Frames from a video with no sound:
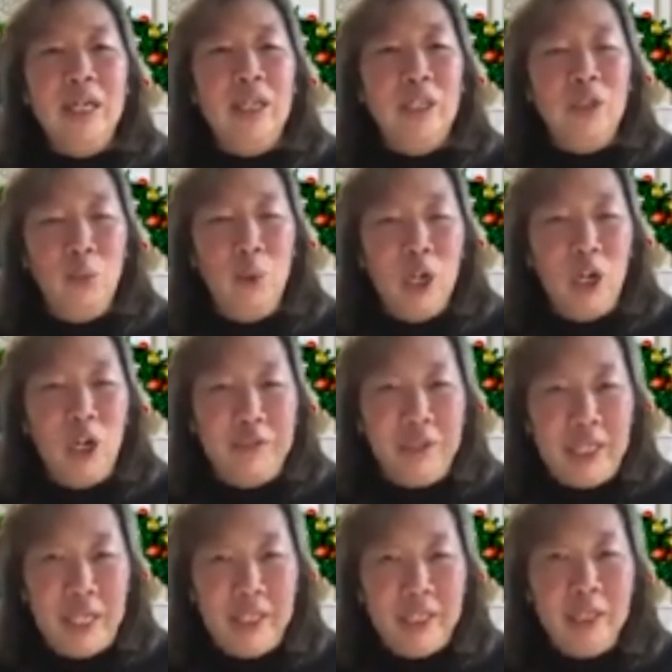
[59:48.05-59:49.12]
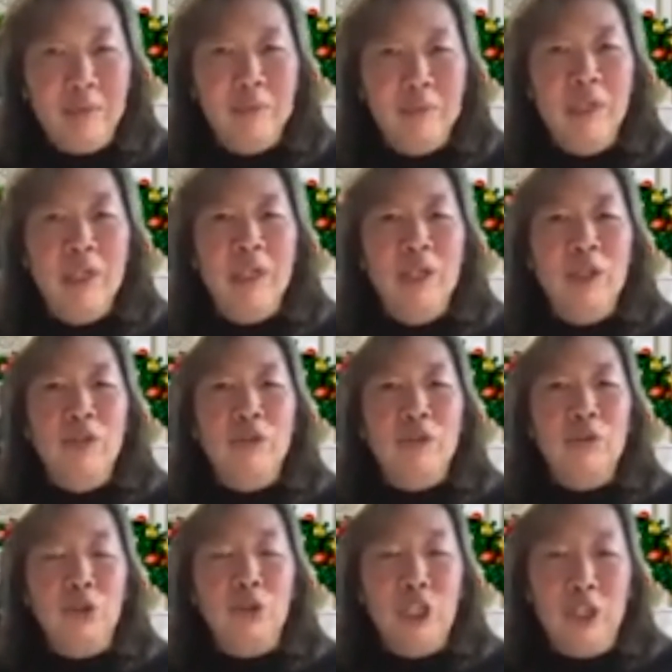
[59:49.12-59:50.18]
in the work of the kingdom
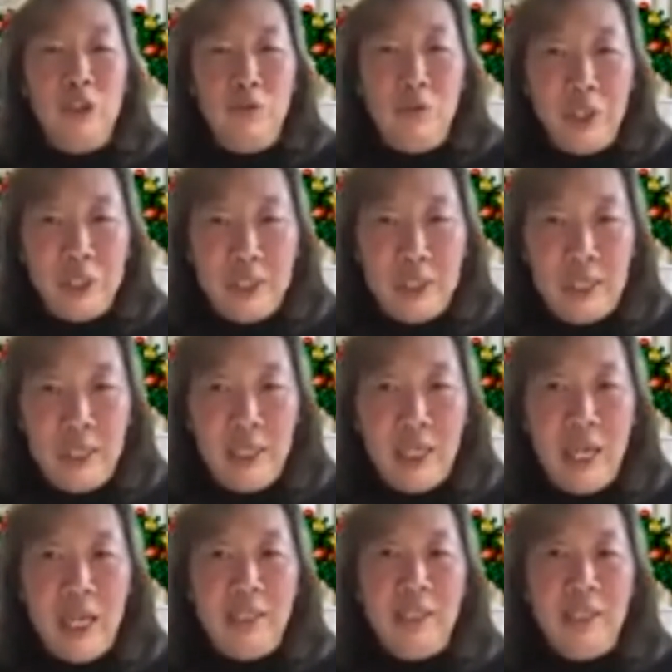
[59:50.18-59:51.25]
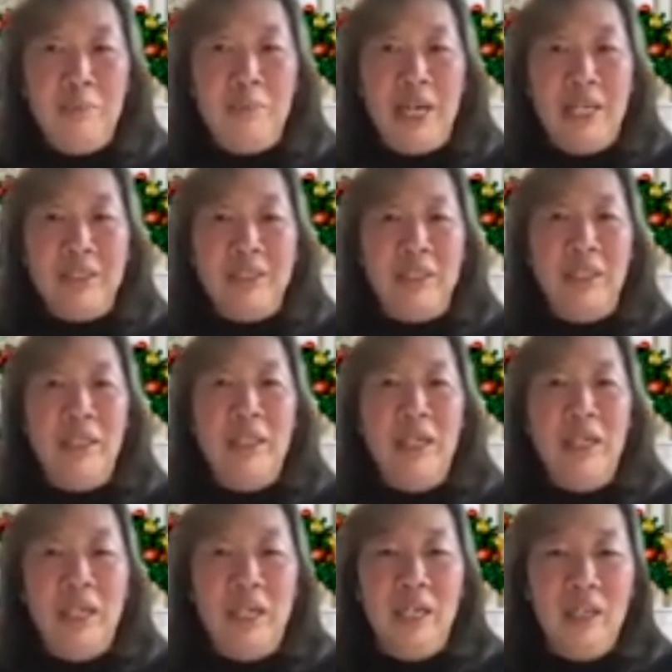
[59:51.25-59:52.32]
through generosity and capacity
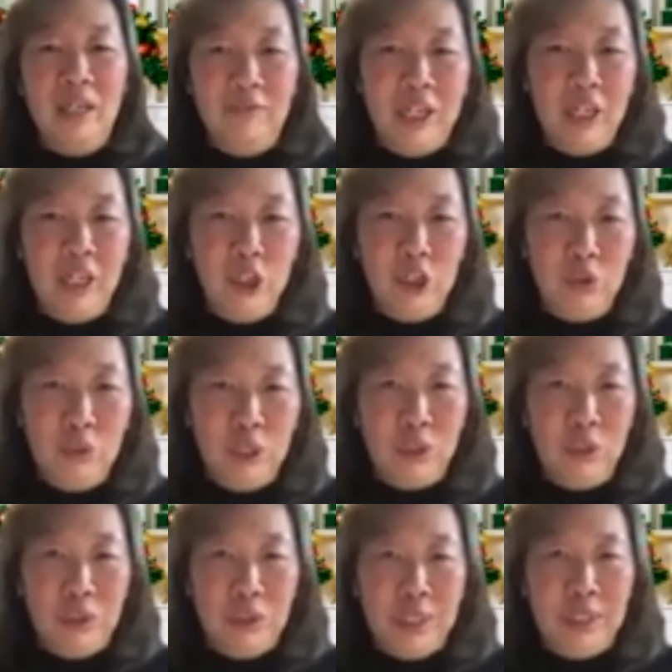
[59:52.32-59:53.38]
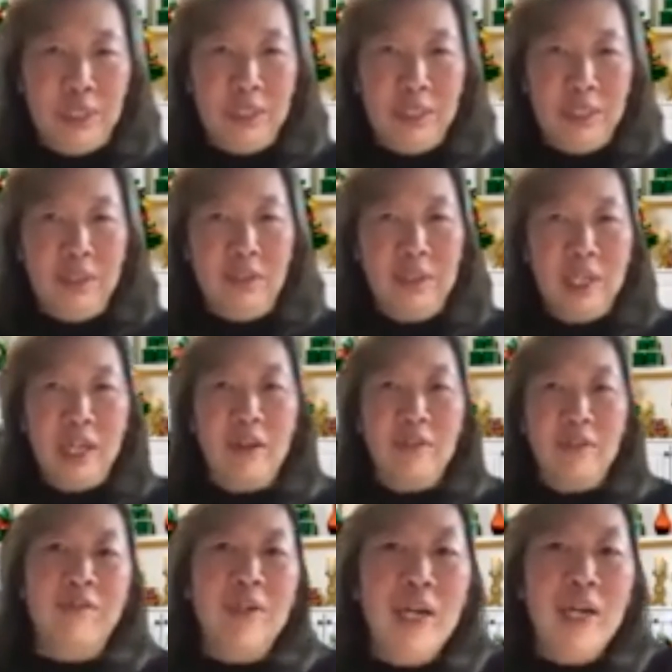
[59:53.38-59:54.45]
in financial resources. I think
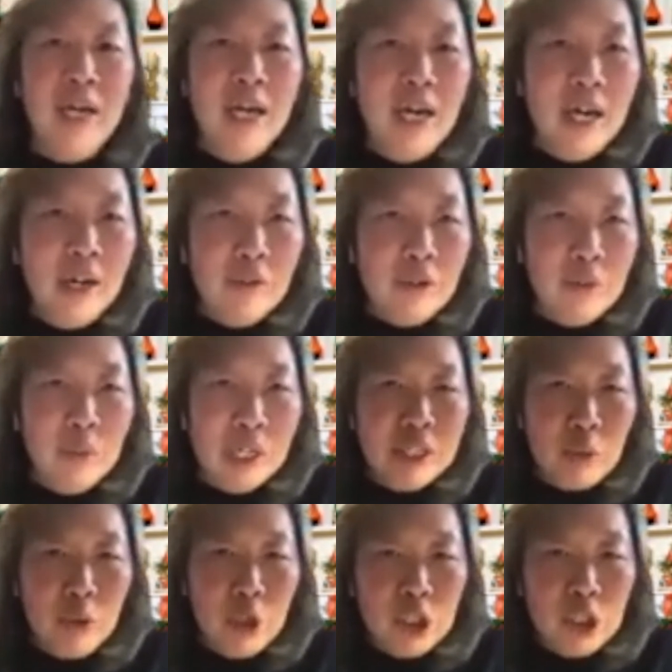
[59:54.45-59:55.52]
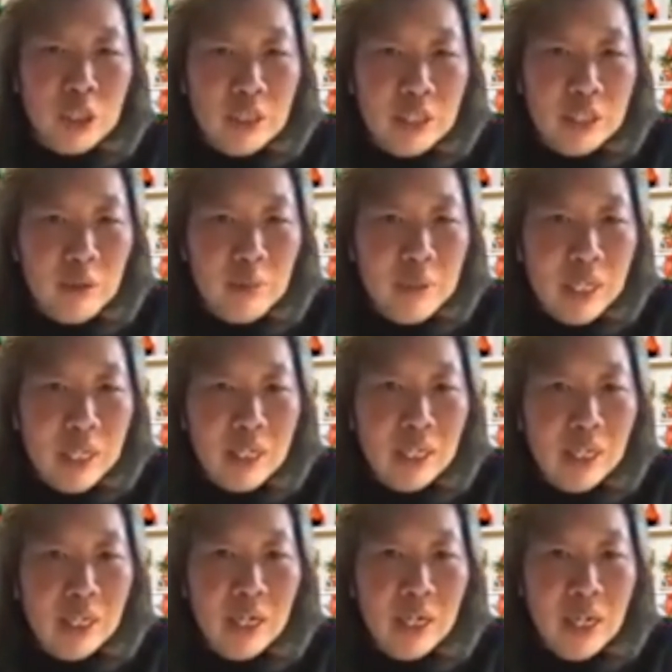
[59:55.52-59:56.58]
I've rewrote the question a little bit,
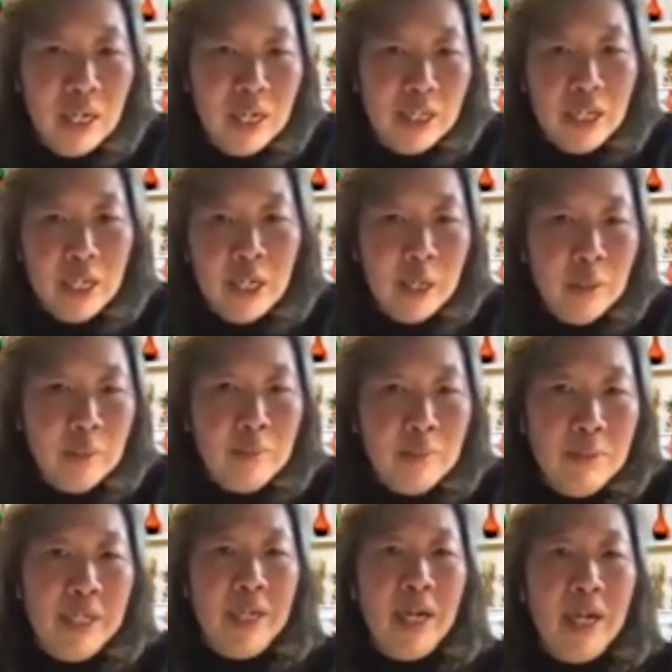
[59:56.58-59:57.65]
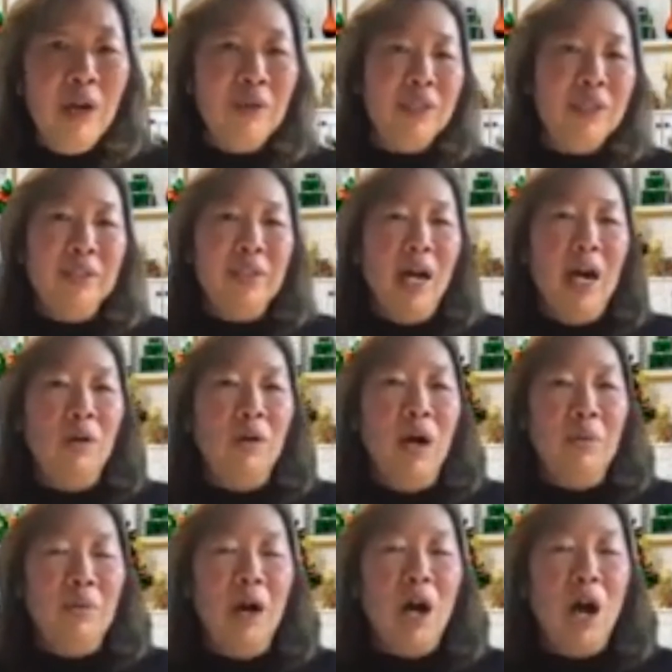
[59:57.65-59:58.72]
but
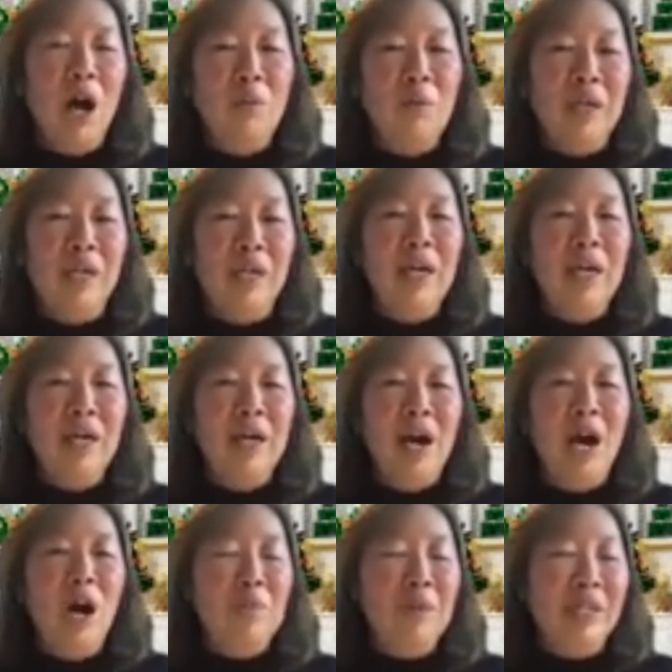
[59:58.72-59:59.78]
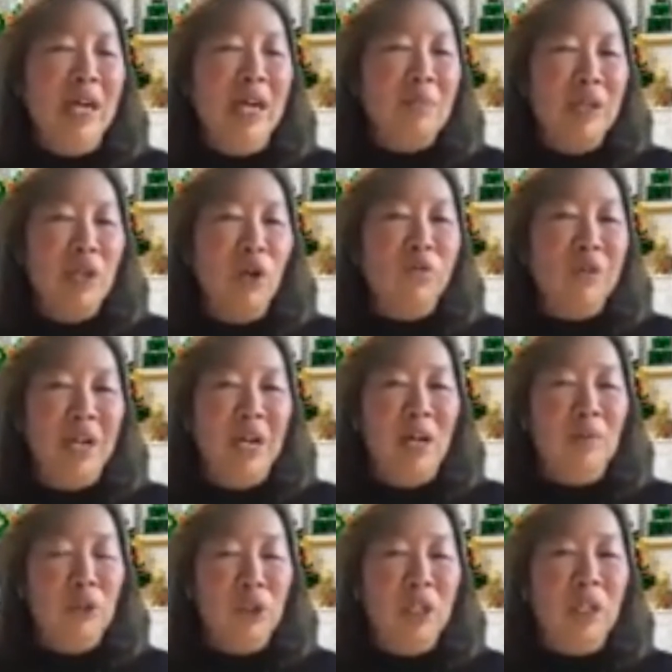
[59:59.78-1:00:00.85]
how may that be
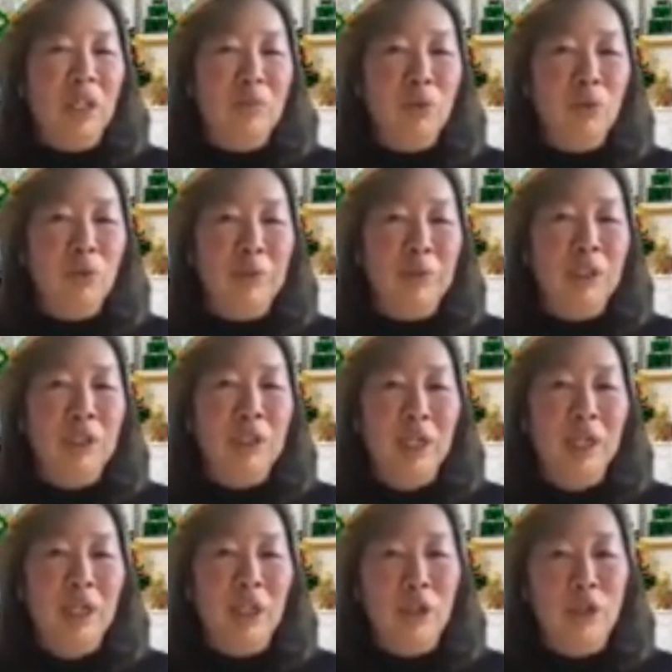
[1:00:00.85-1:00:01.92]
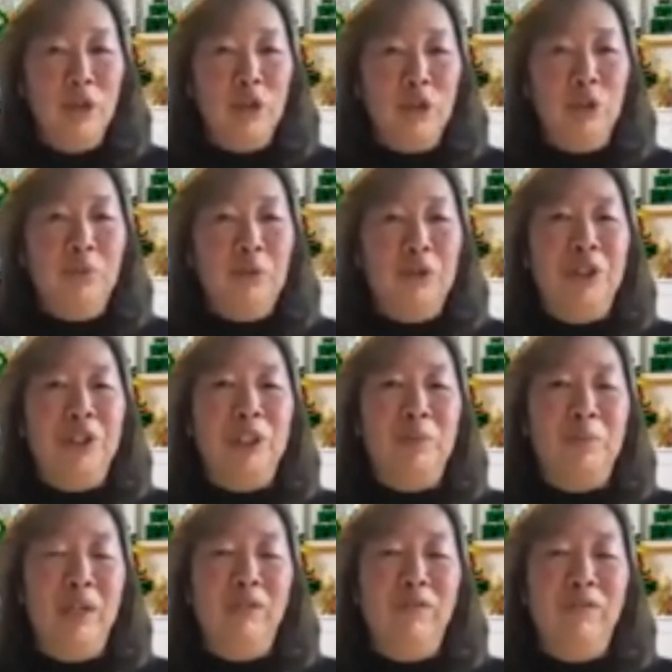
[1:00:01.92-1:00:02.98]
overcome to enable women, to
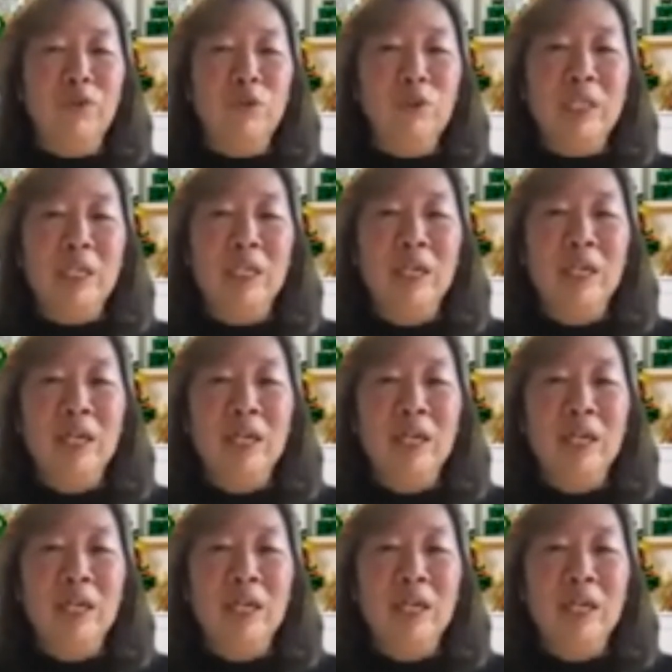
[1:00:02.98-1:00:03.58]
participate fully